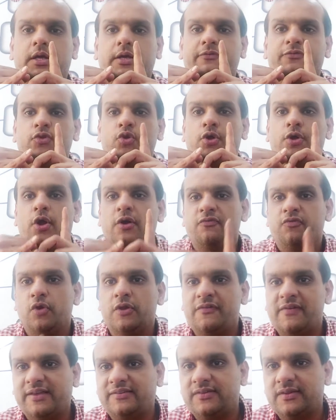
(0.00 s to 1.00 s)
if you are not
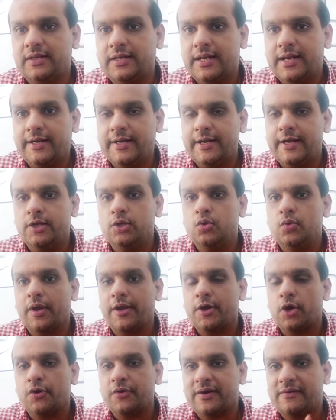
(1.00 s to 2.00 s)
fully vaccinated, you
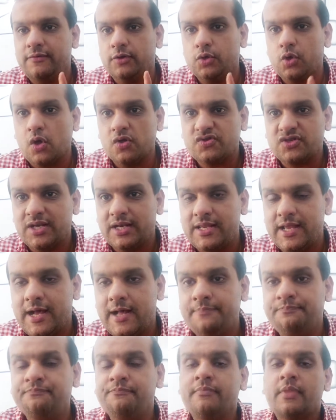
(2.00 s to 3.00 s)
cannot travel to
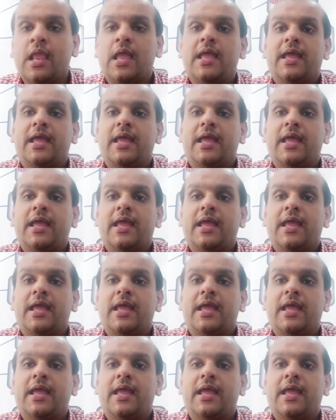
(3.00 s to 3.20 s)
Australia.